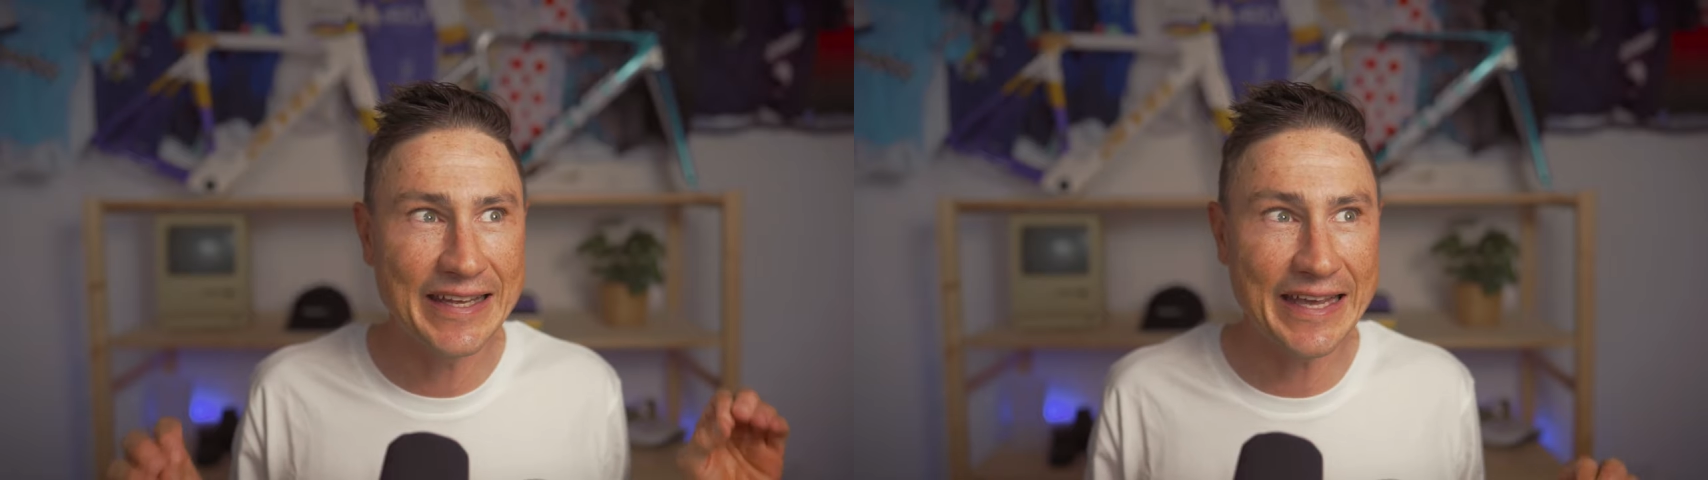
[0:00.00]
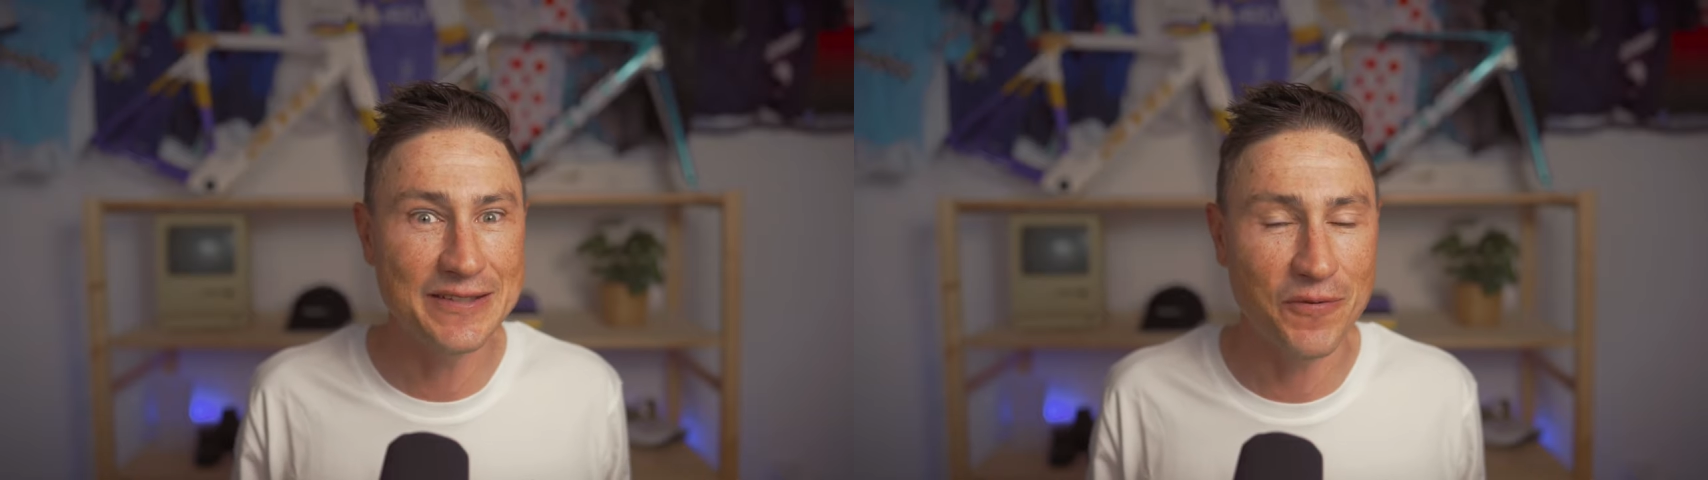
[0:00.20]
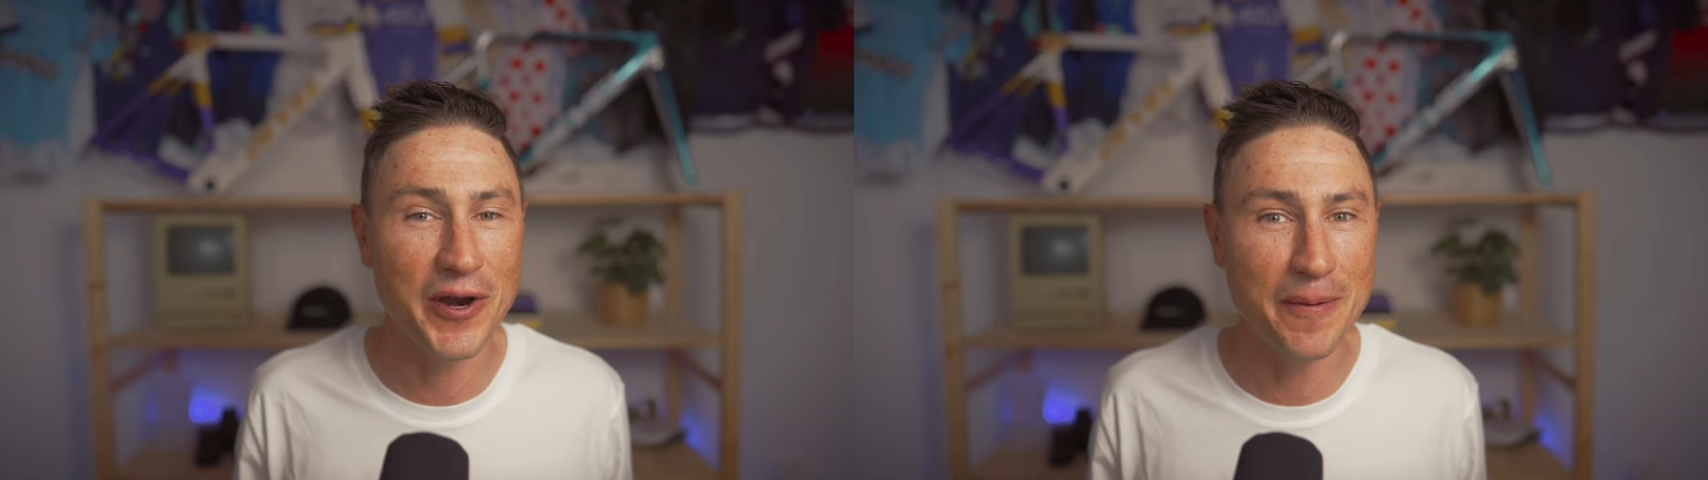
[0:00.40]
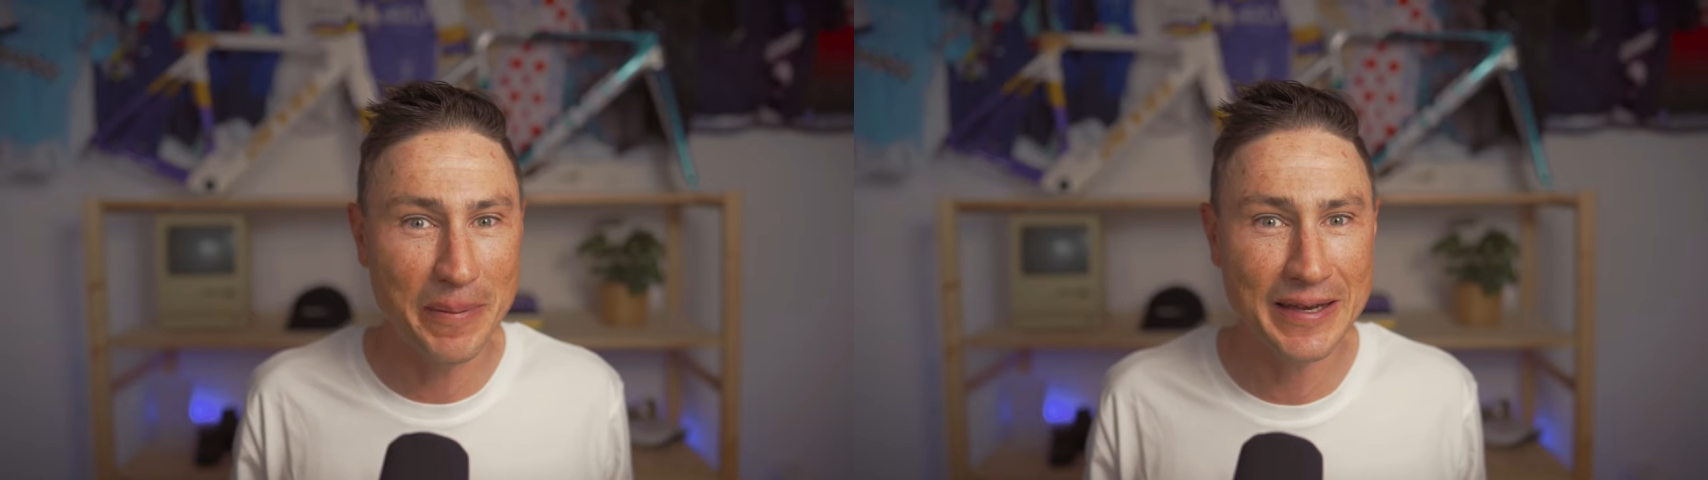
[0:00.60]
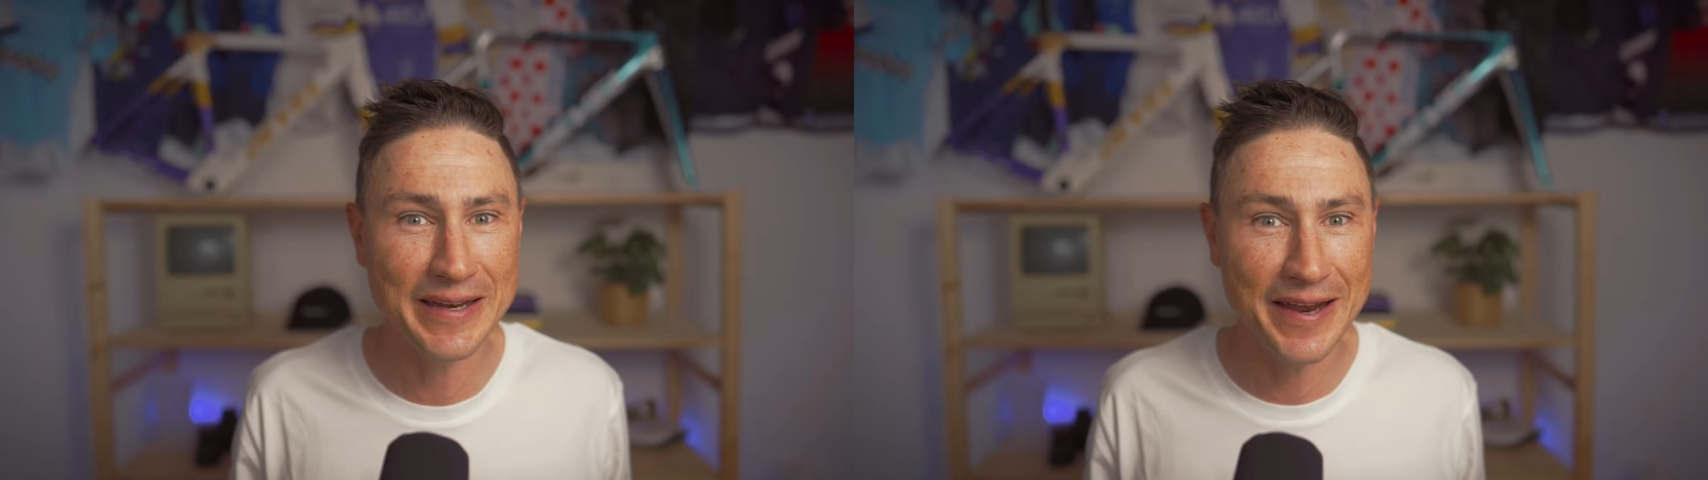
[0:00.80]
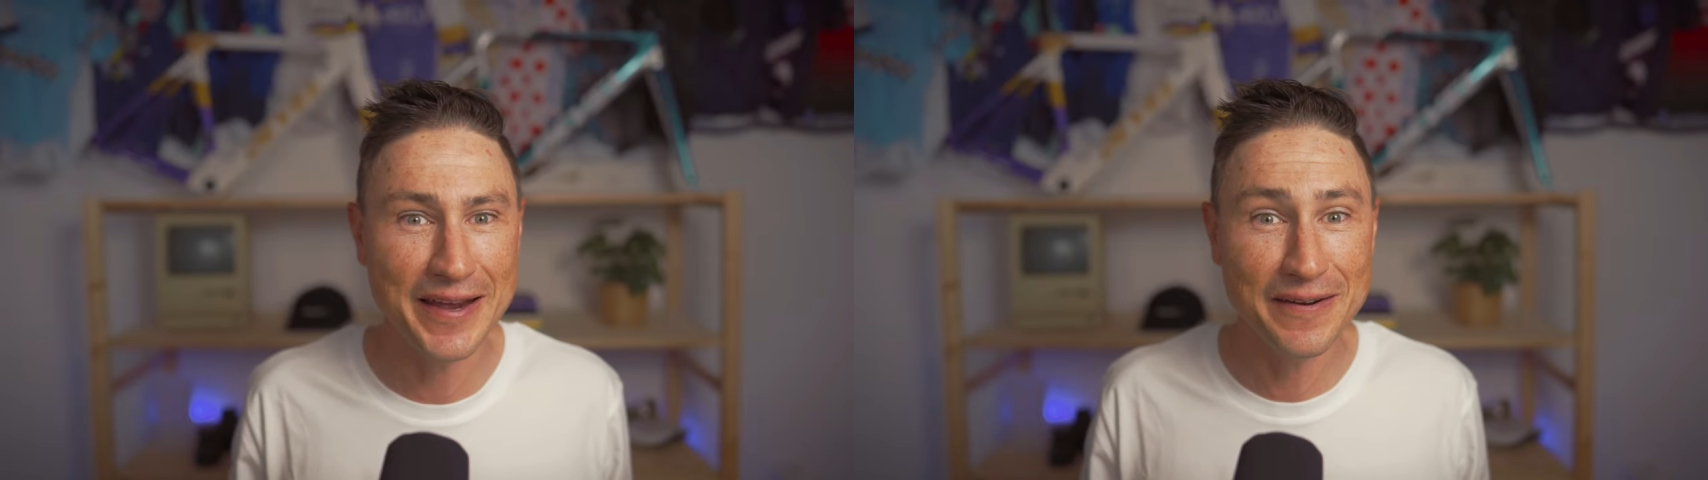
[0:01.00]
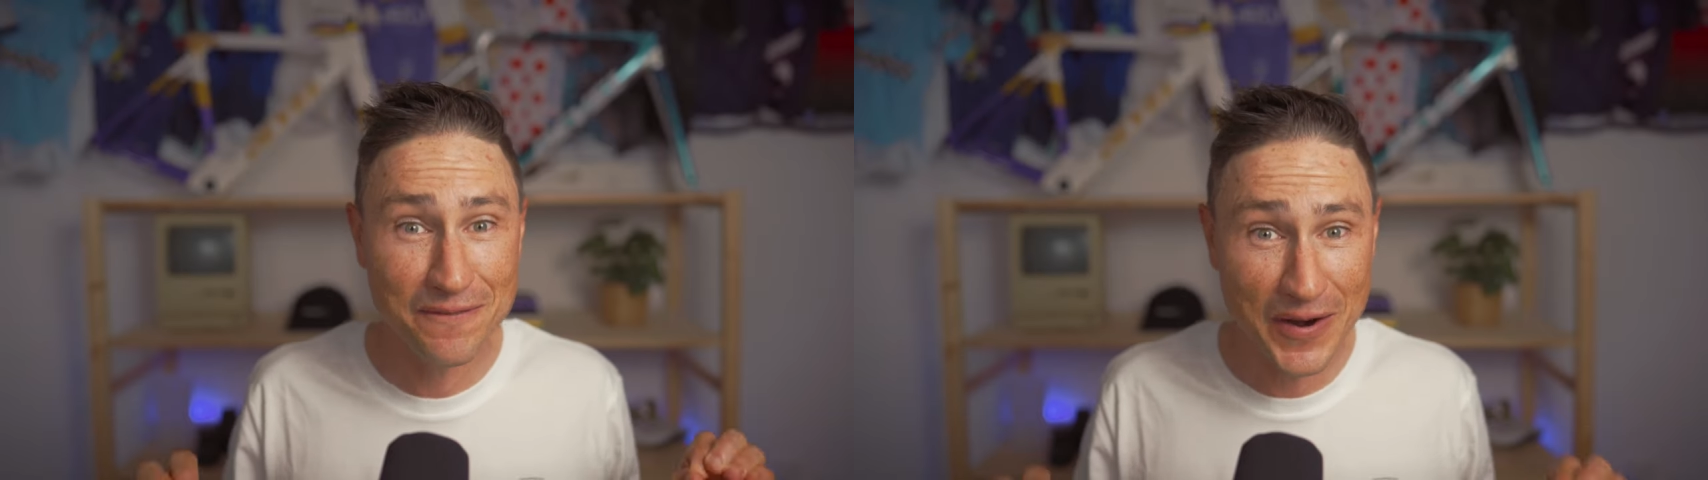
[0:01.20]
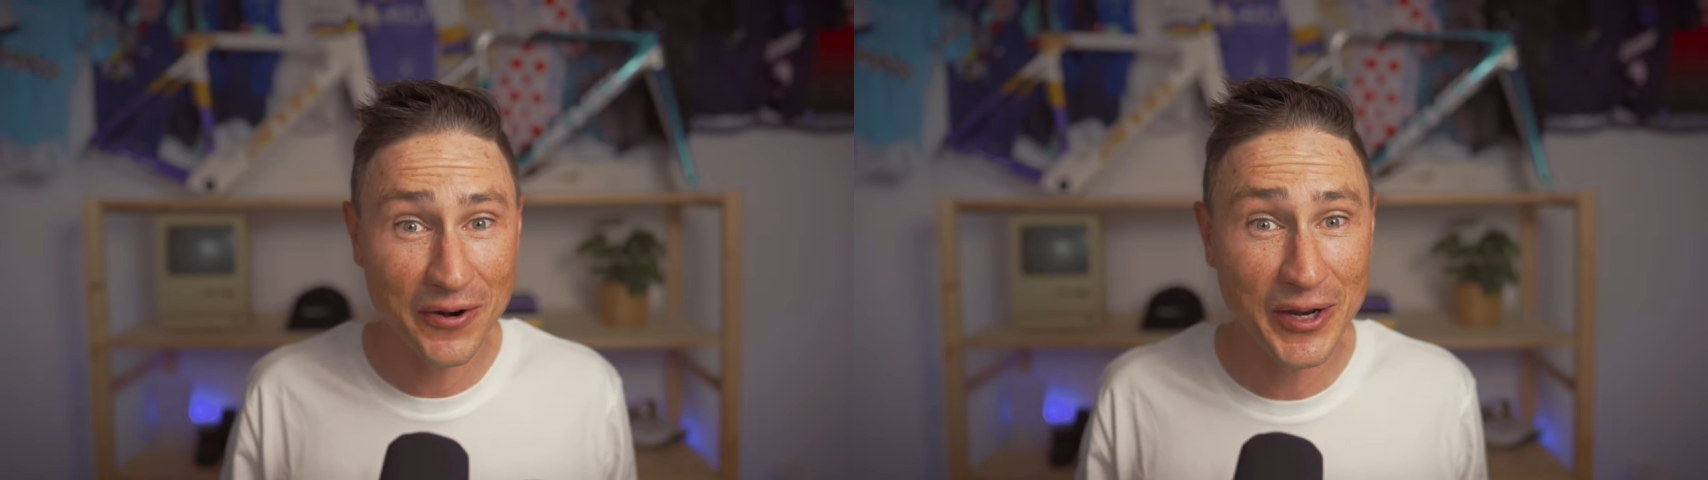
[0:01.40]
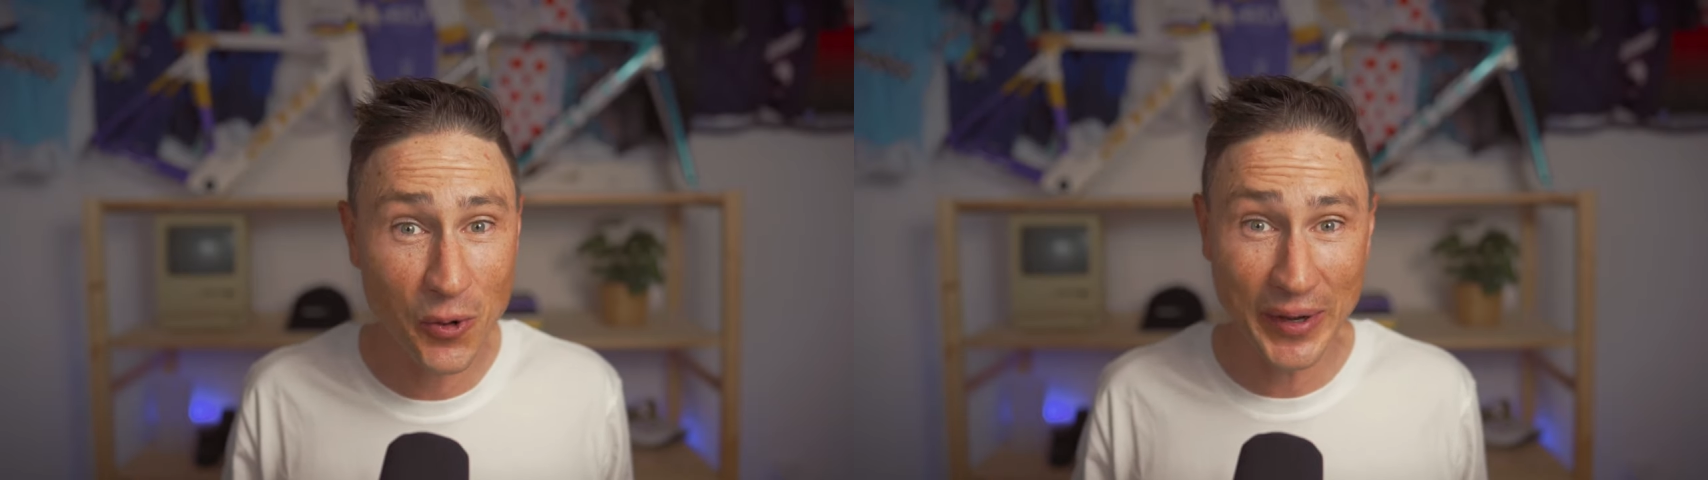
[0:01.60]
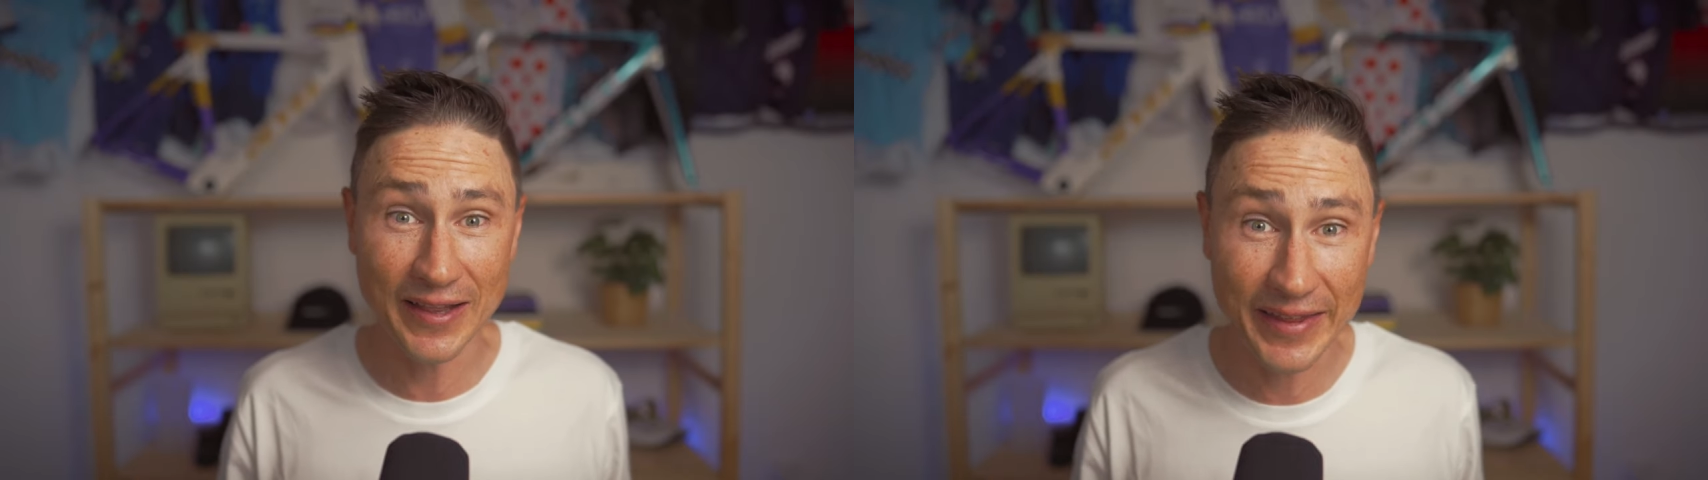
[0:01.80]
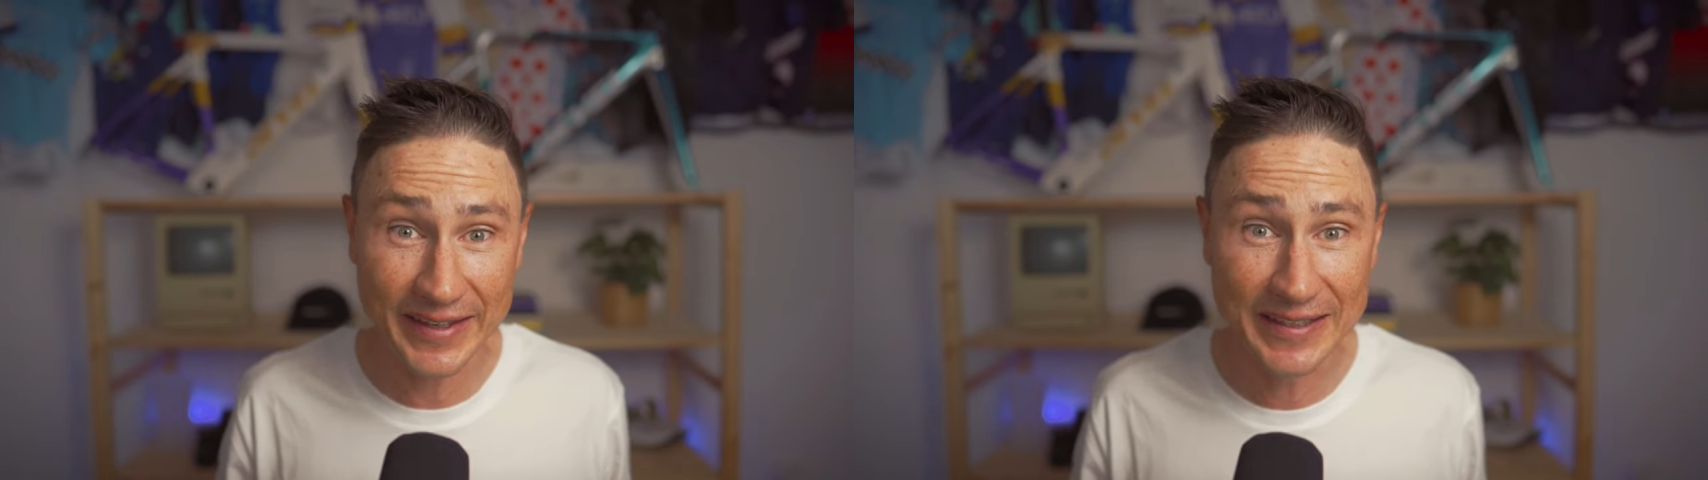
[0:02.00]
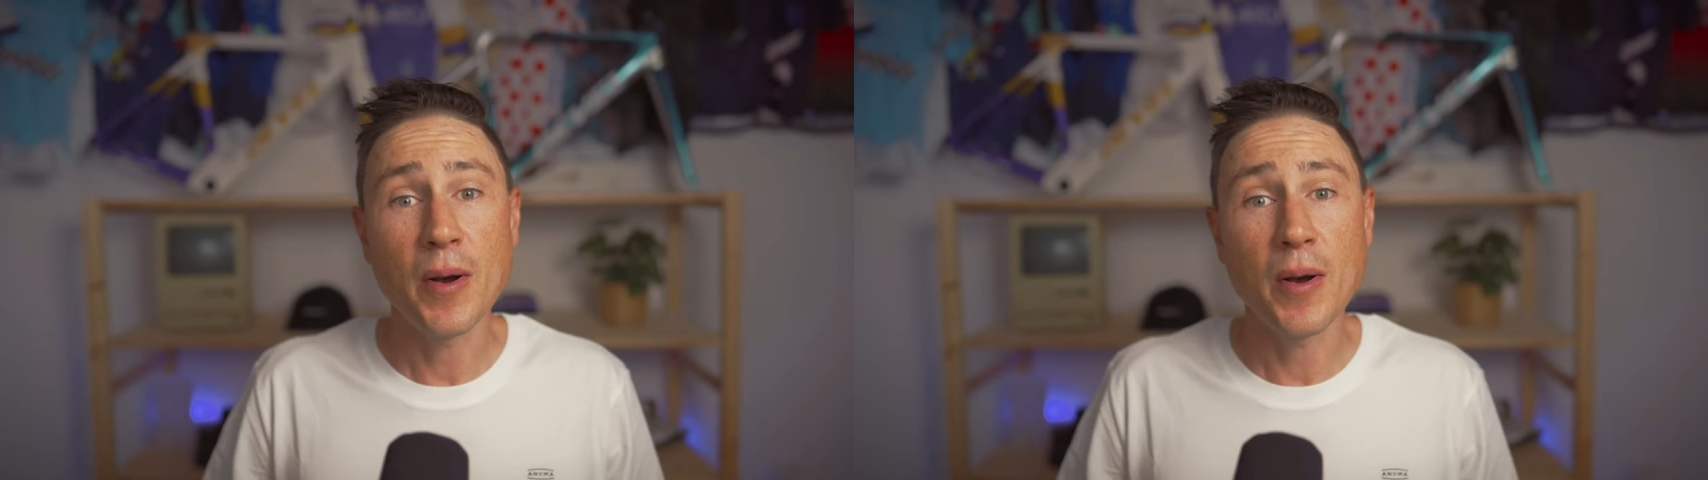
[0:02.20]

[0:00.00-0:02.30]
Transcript: gets very opinionated very quickly.